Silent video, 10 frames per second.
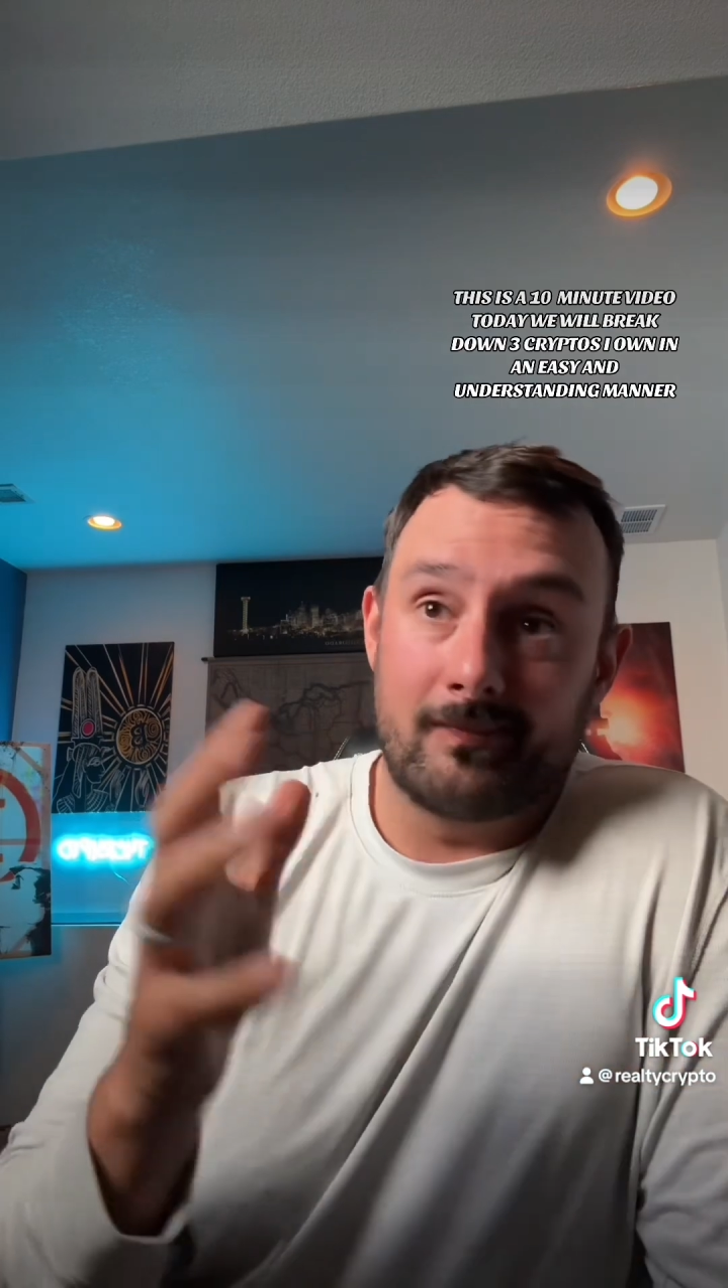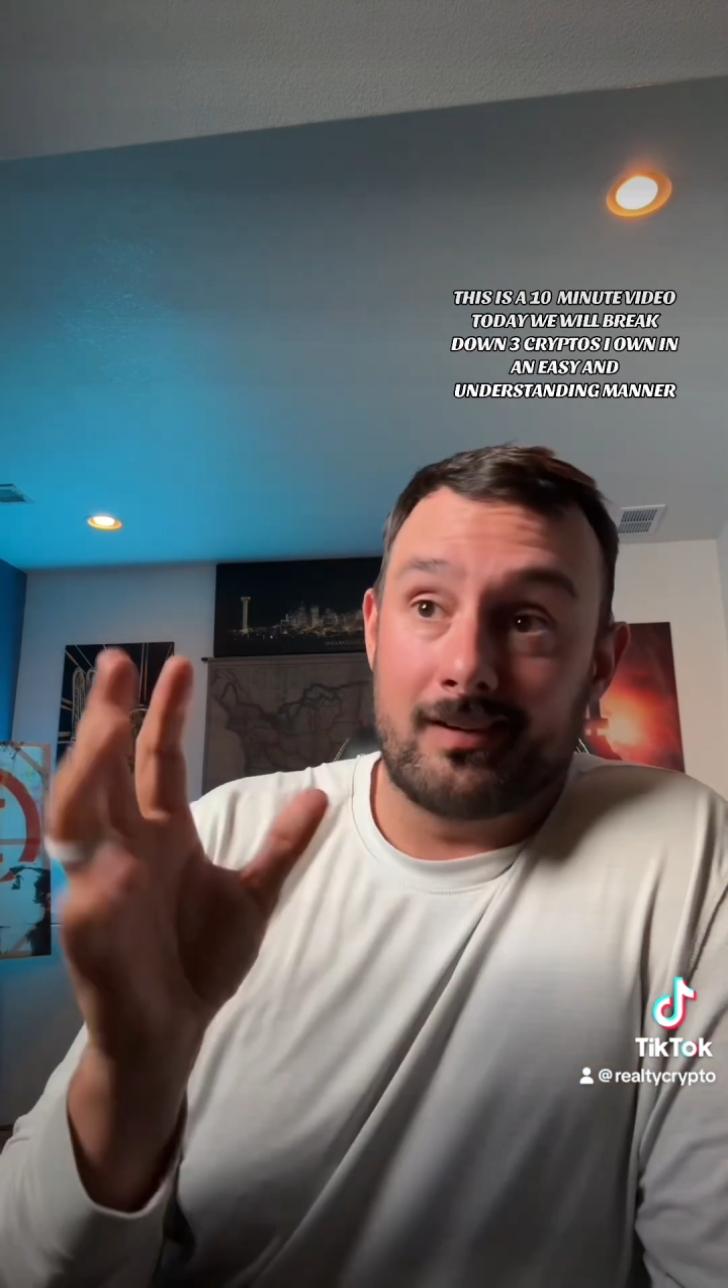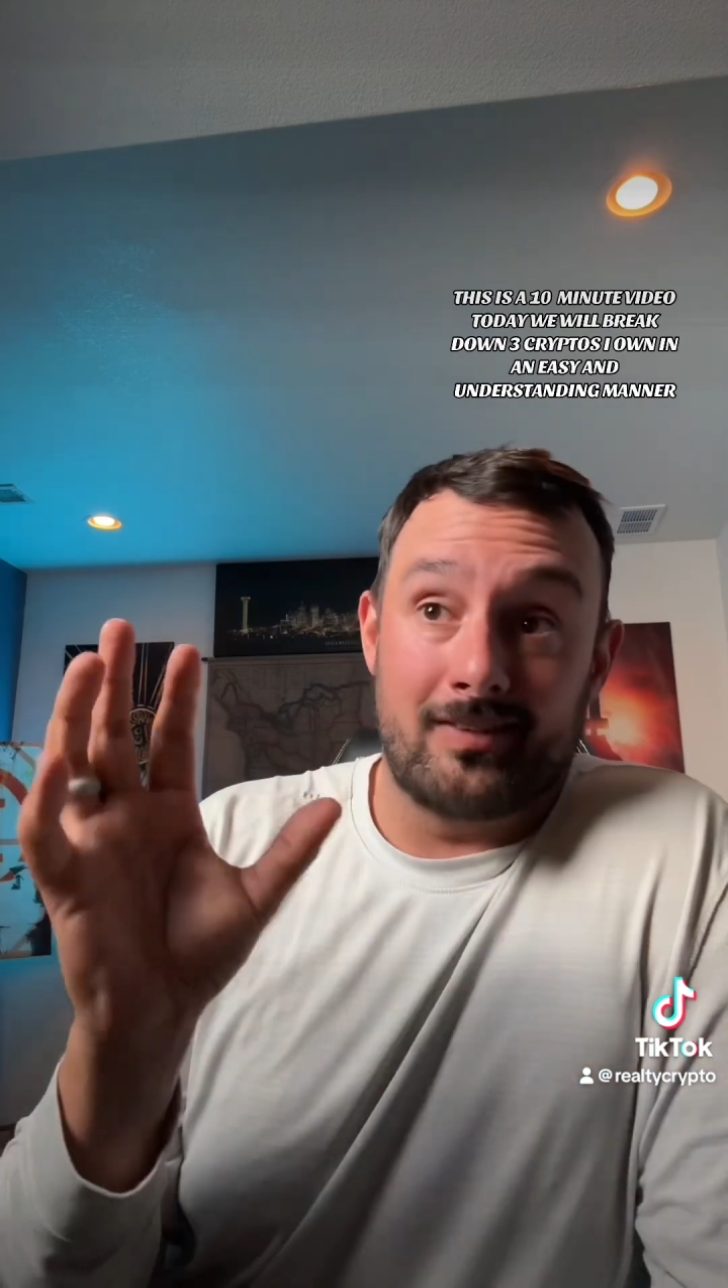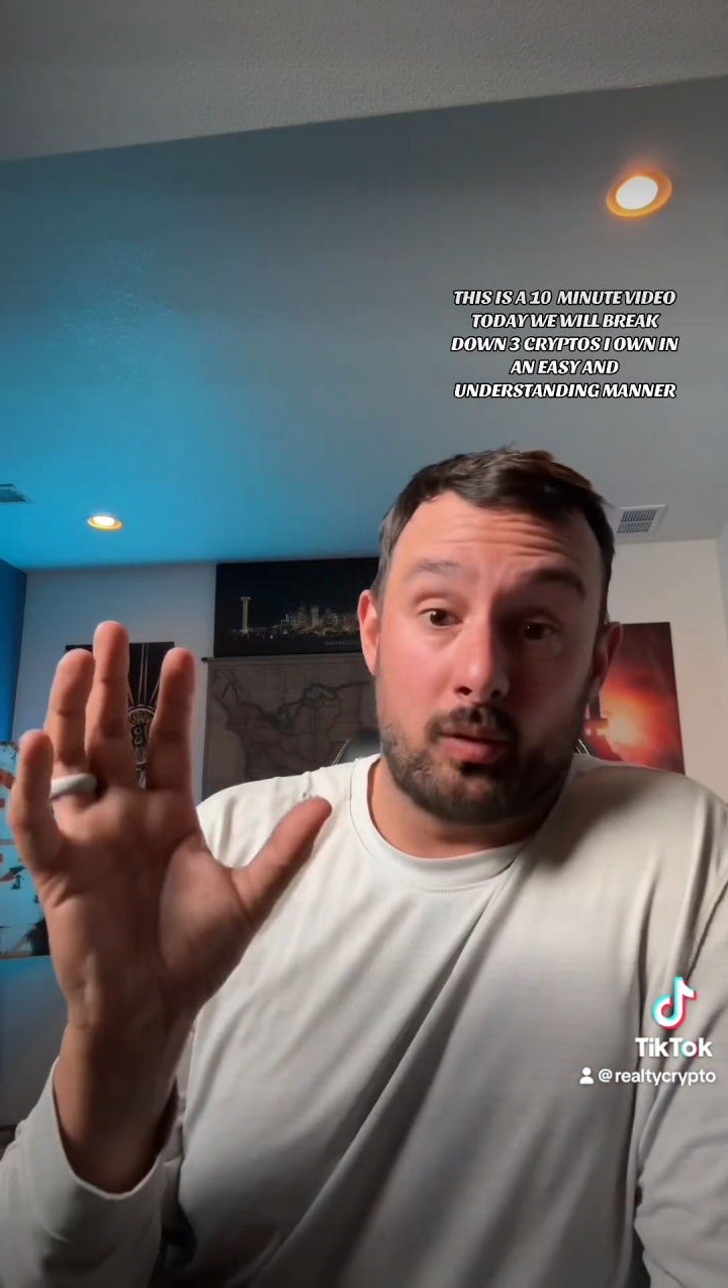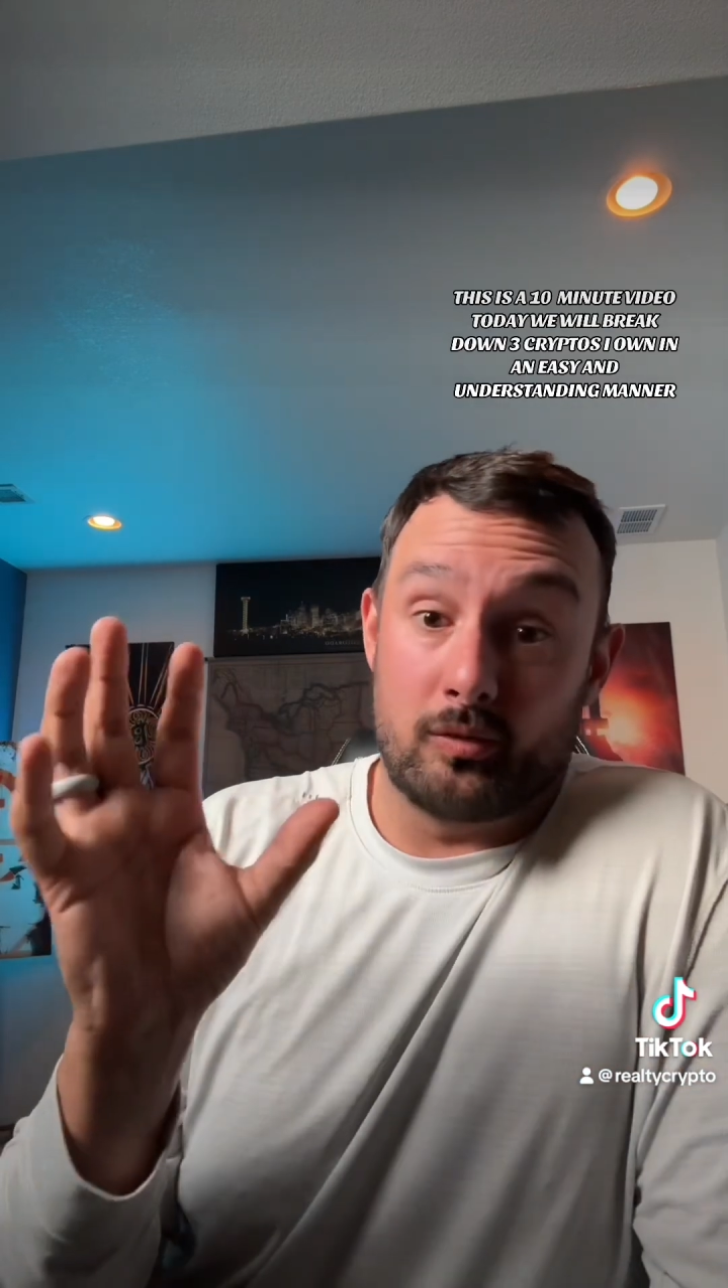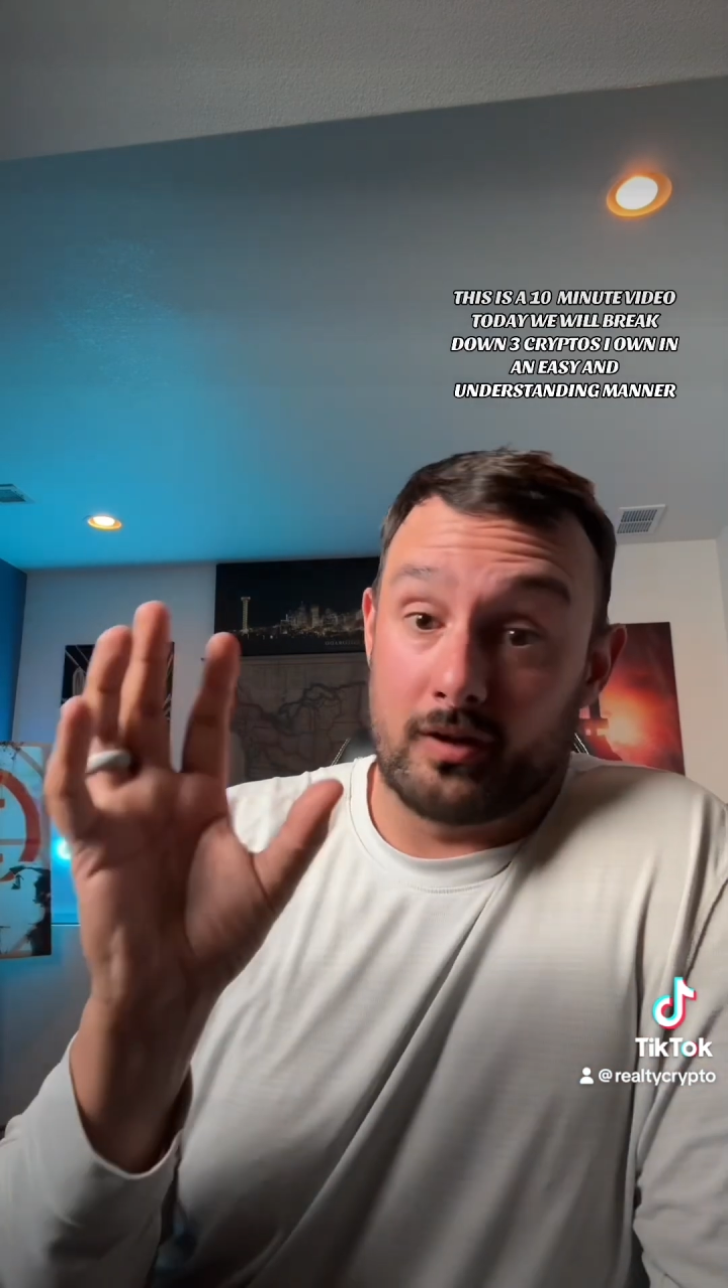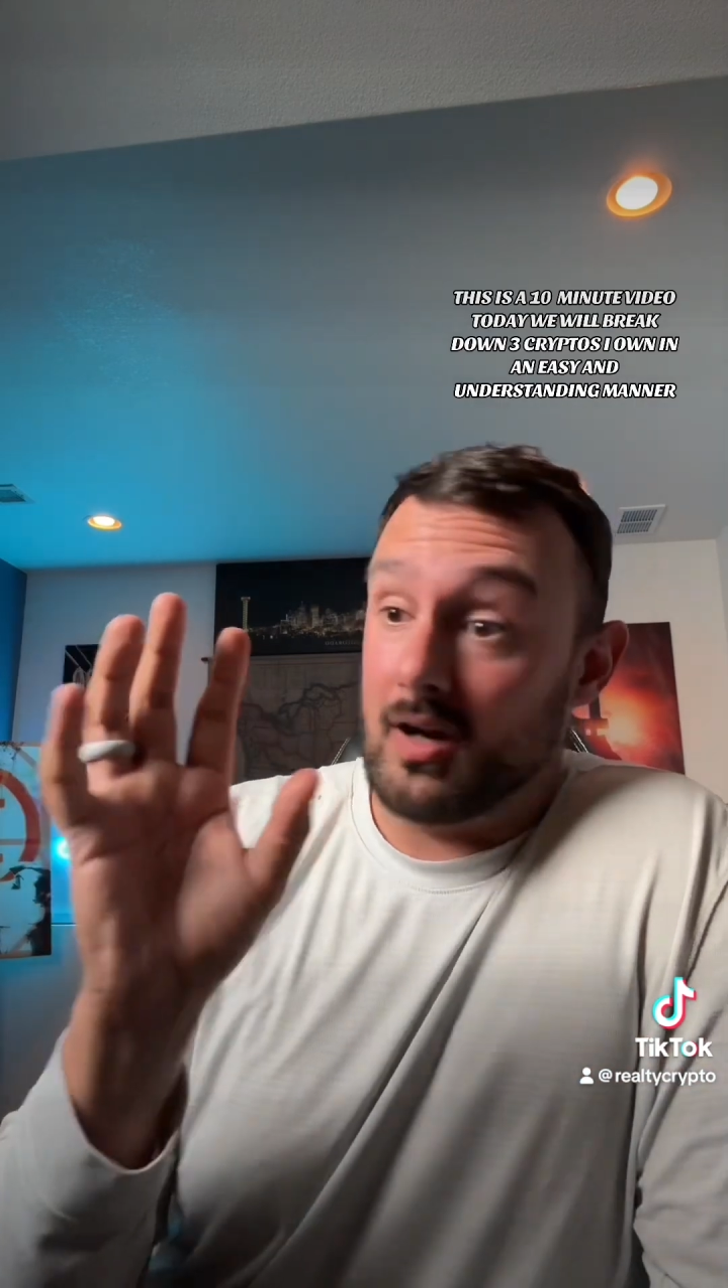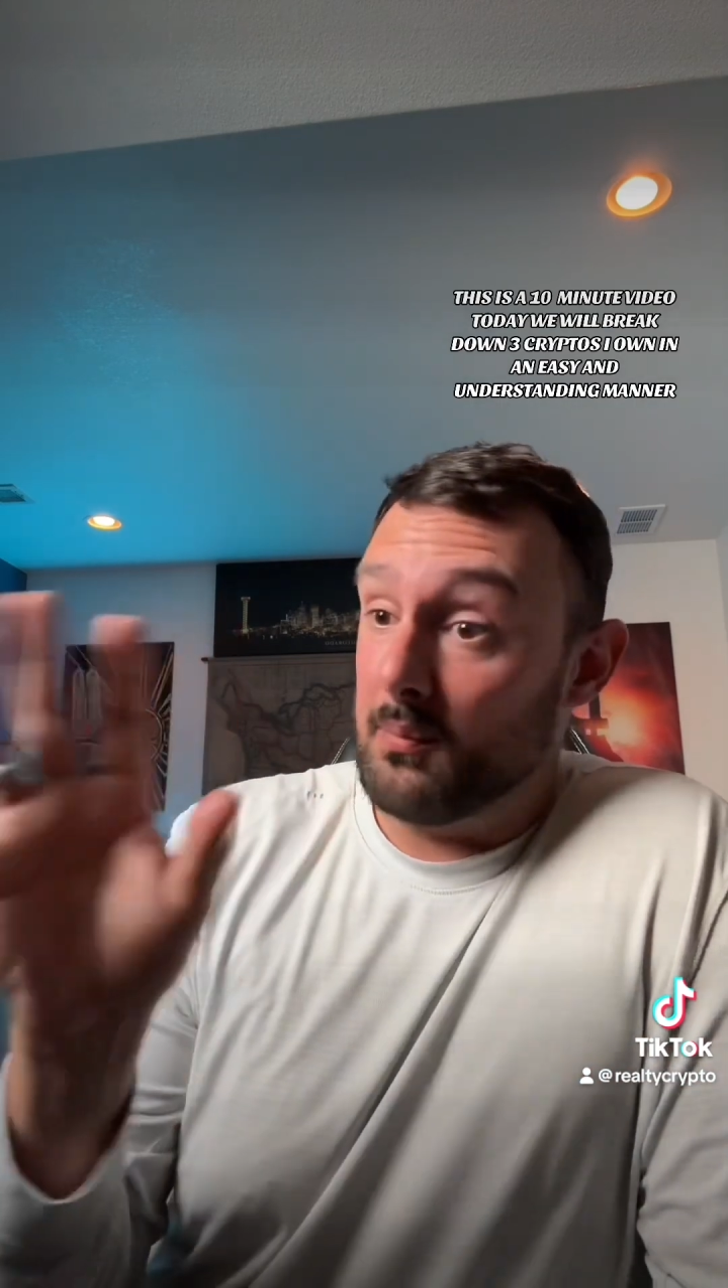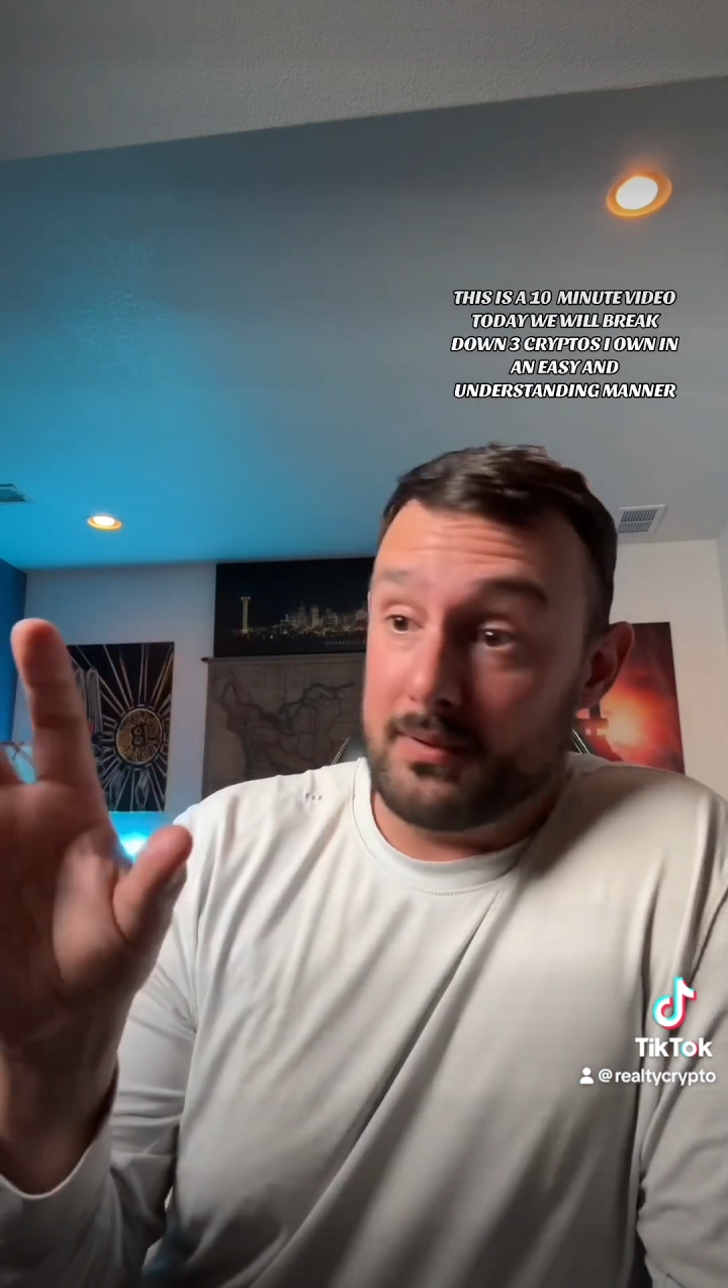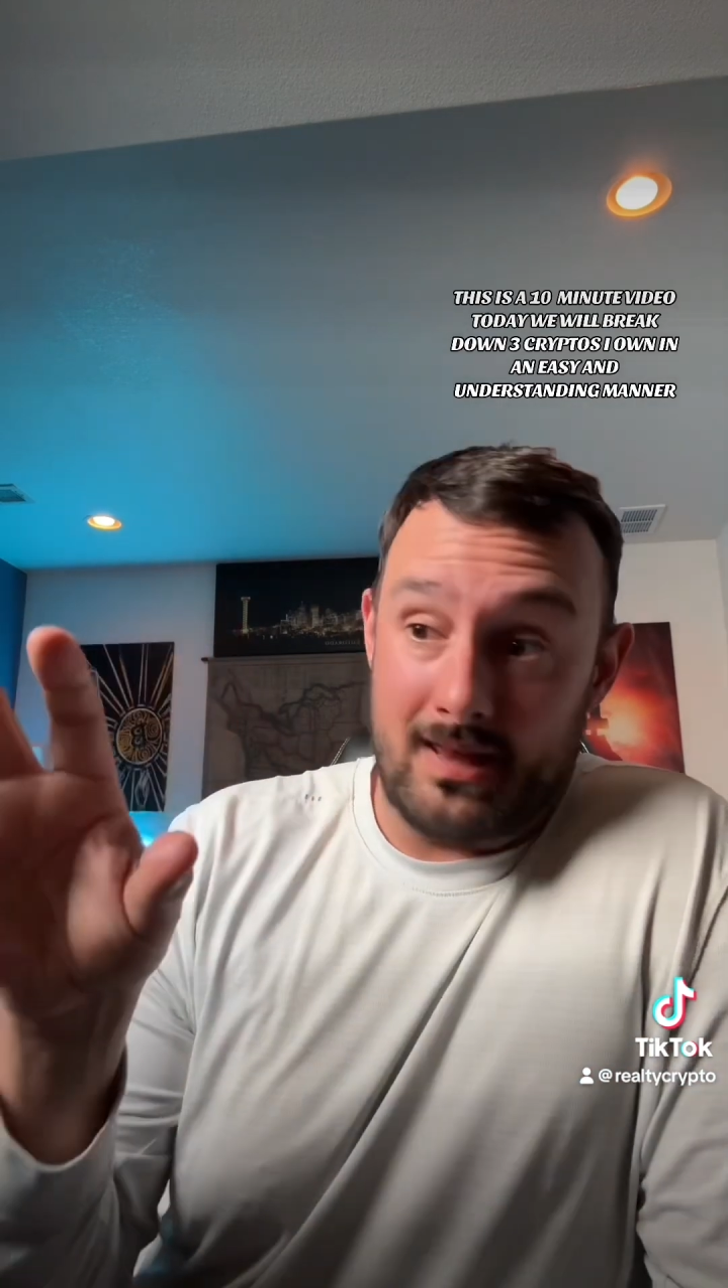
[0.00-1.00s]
there was a company